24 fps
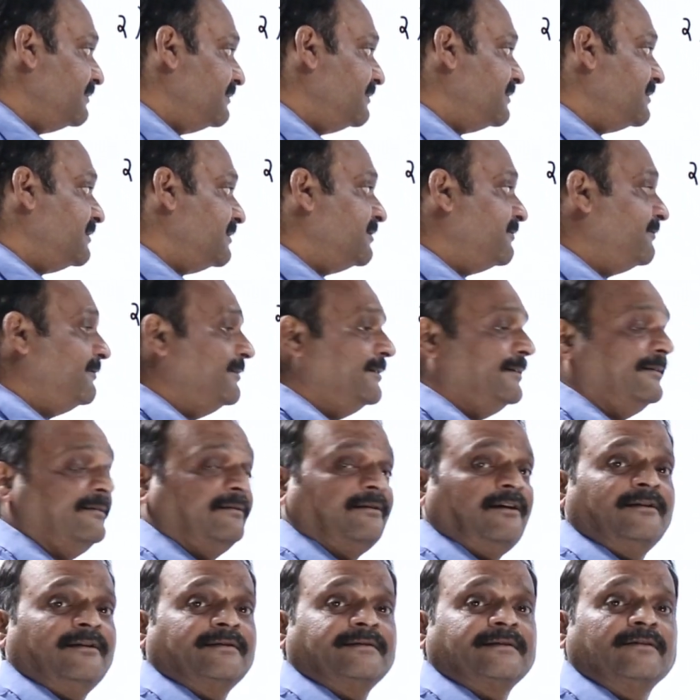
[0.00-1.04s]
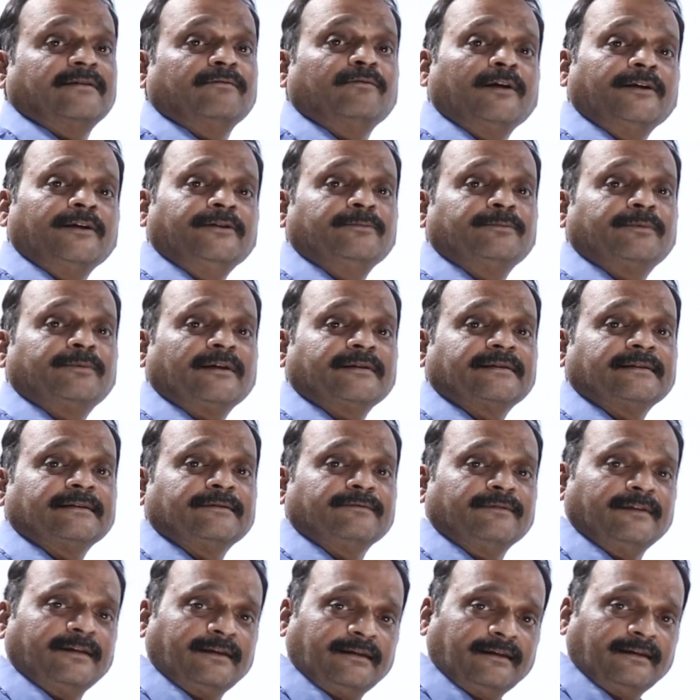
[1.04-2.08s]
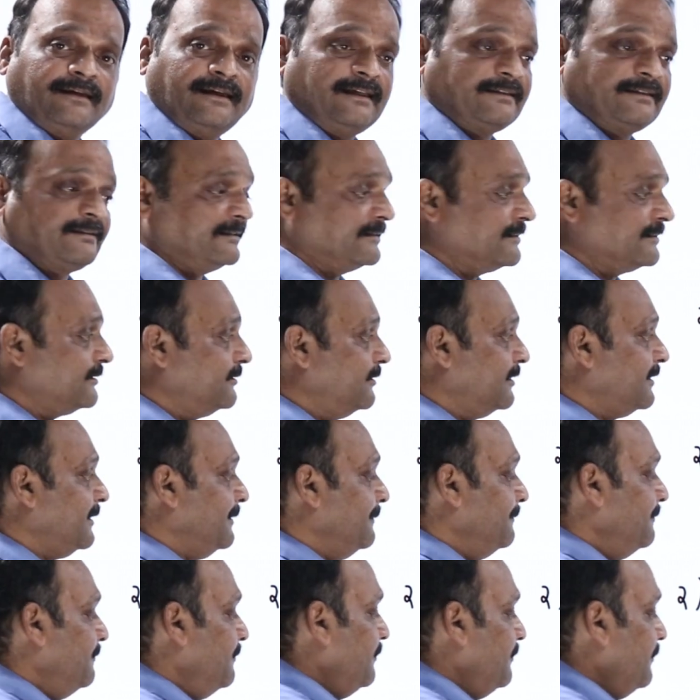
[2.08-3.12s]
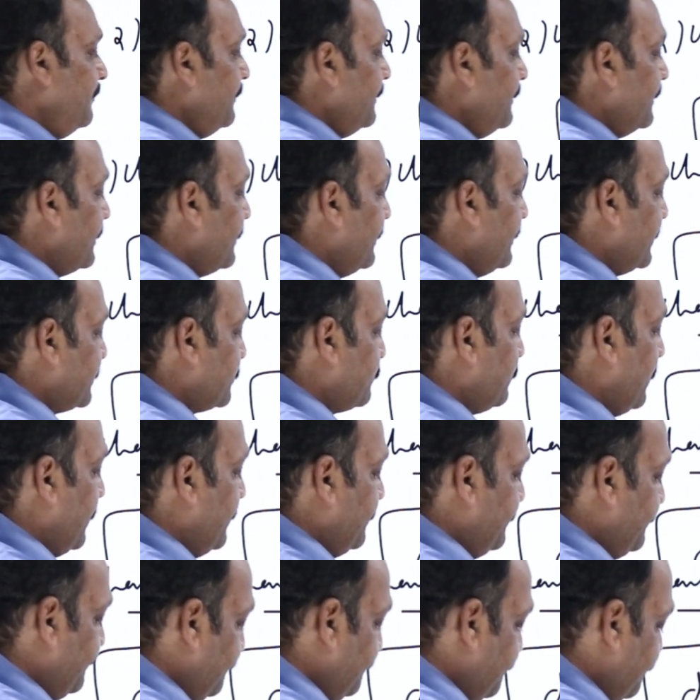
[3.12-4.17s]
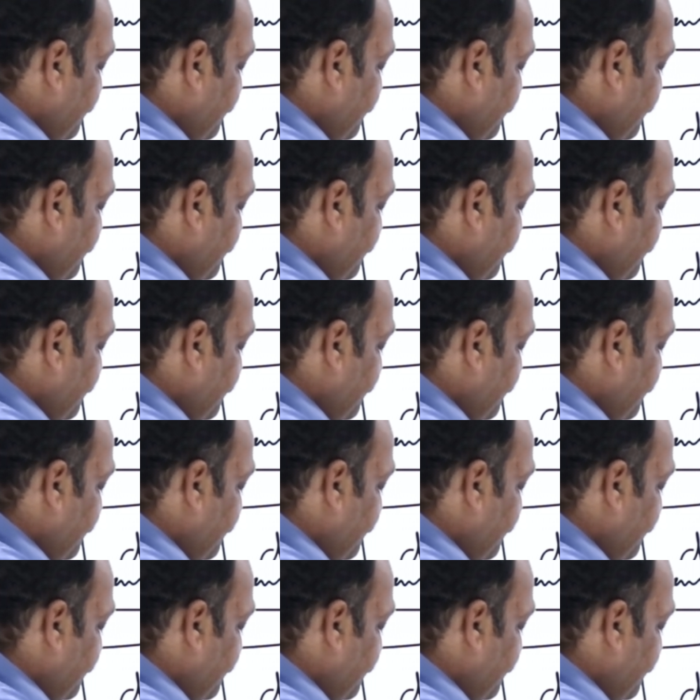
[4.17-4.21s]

This is for constant volume process for gases. Okay, next one,